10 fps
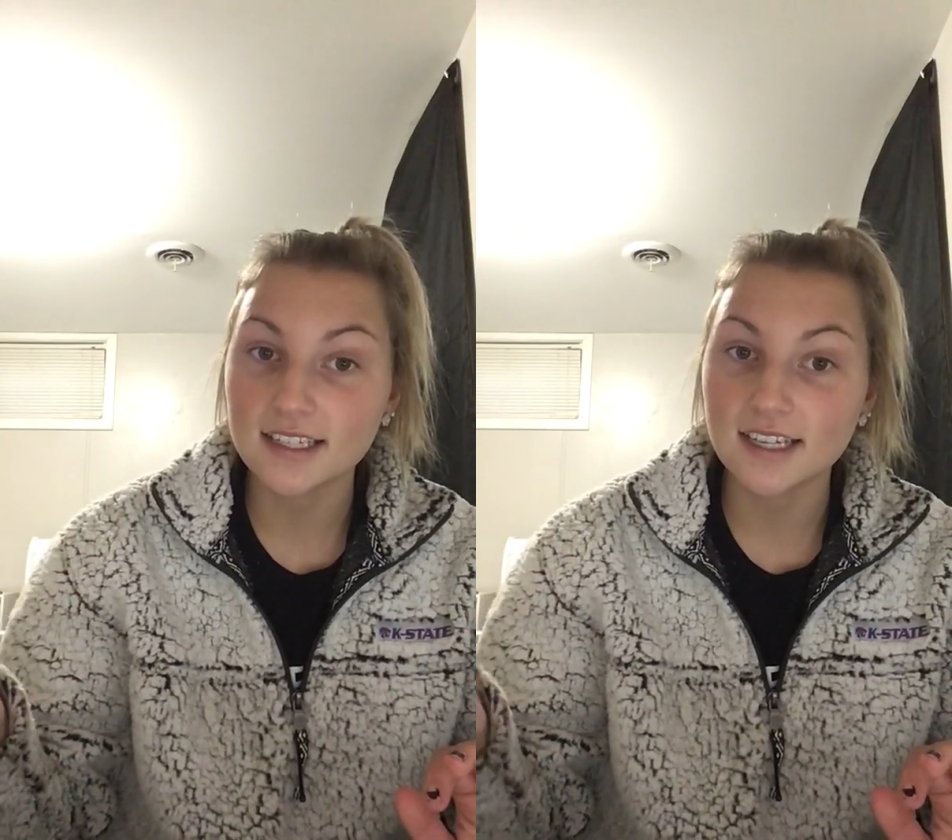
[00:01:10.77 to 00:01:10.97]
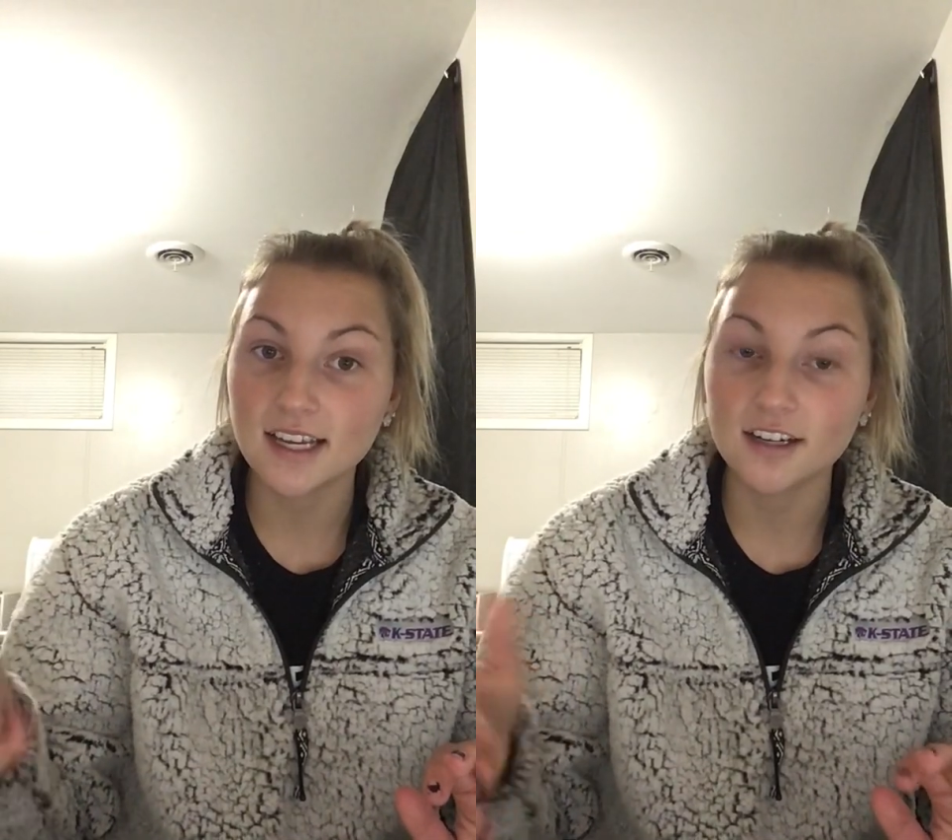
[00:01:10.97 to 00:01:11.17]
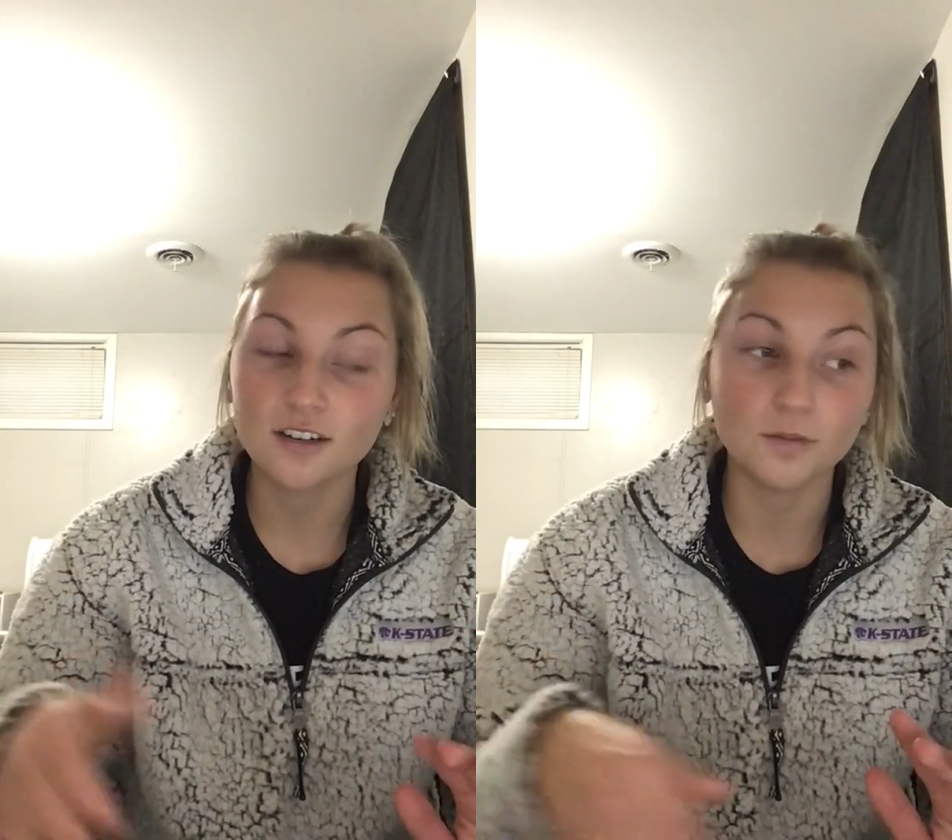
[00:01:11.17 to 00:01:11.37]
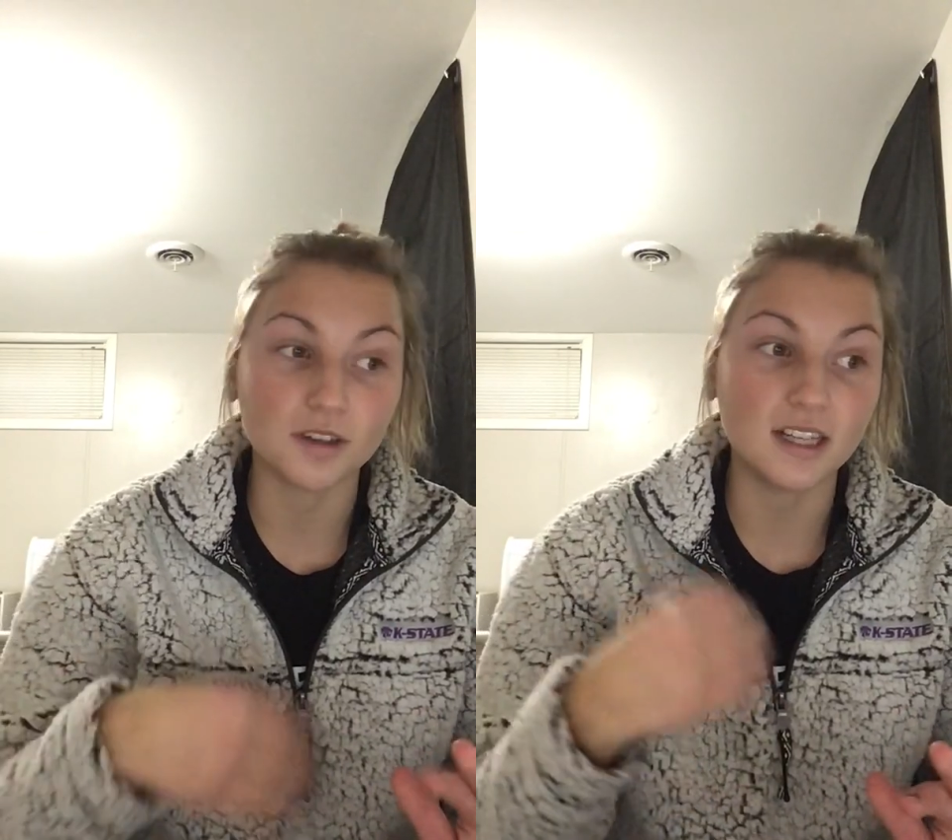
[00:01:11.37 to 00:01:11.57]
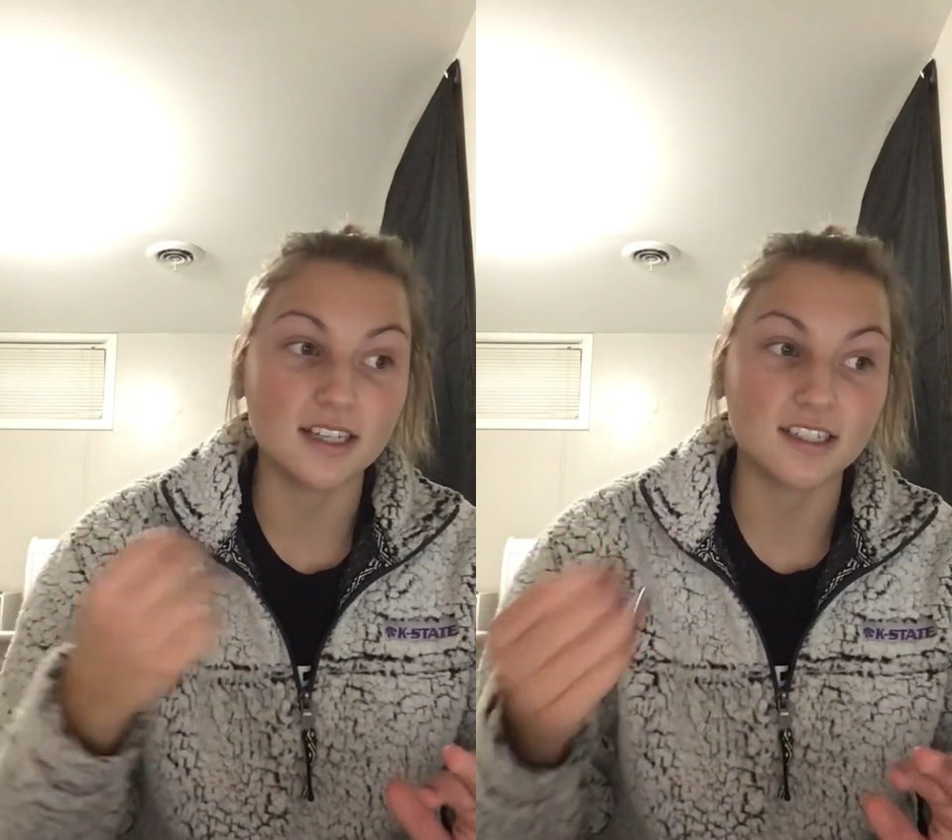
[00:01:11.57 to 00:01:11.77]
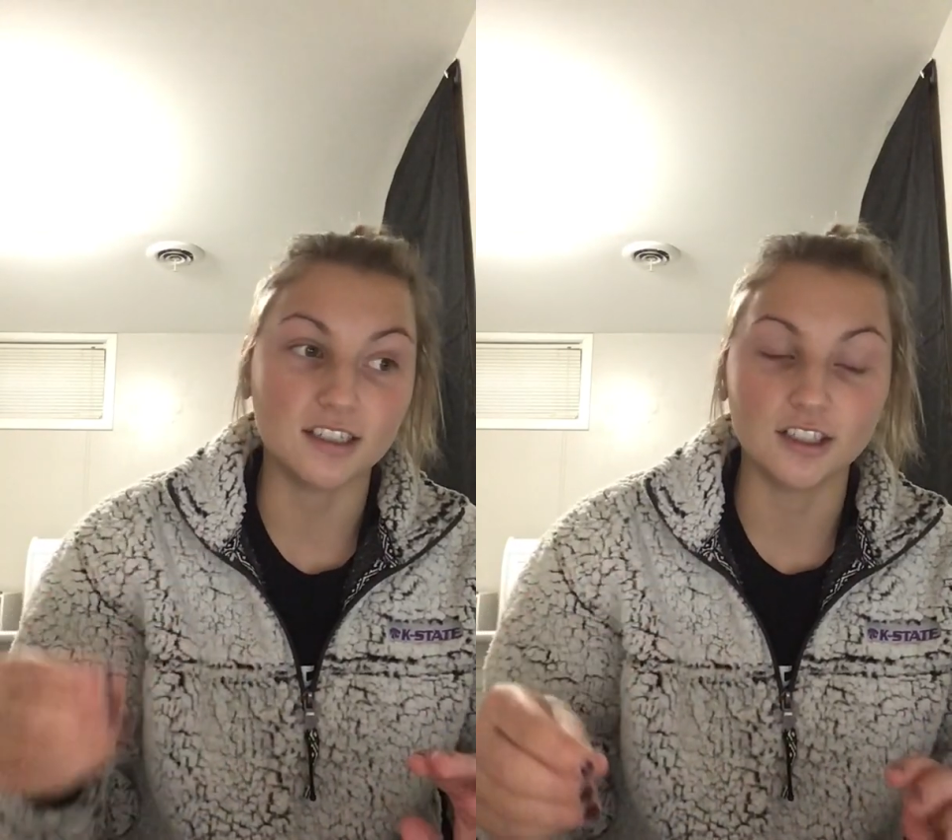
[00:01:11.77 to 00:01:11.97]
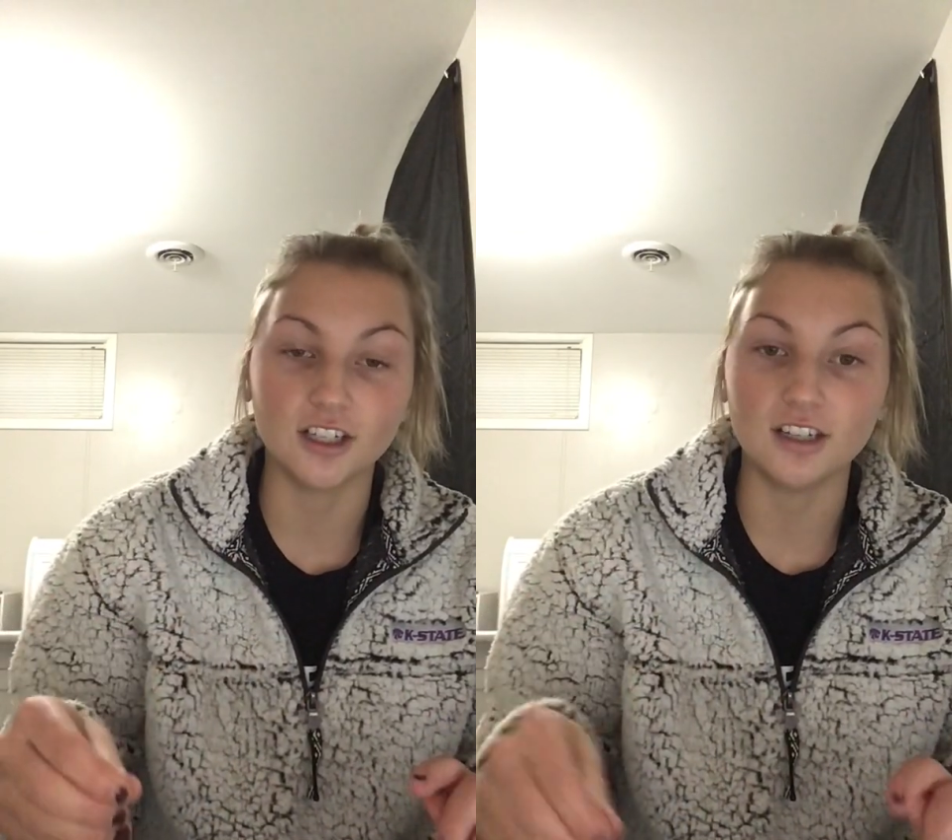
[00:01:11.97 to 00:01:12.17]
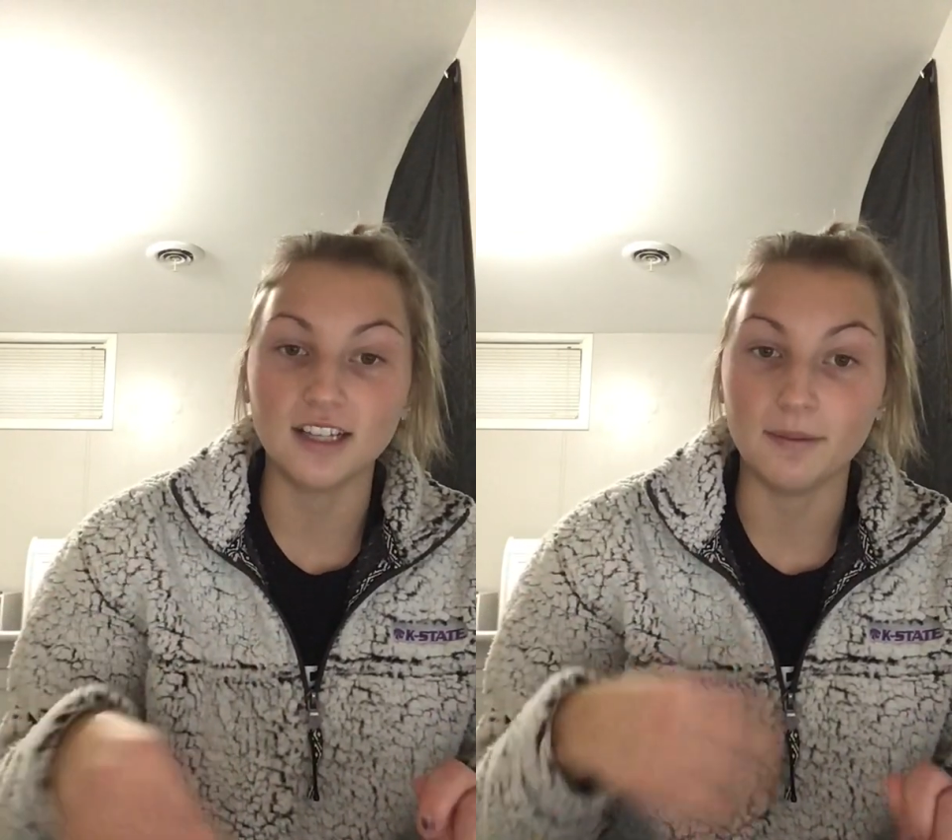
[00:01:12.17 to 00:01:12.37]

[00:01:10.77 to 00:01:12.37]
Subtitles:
standard, more things to learn.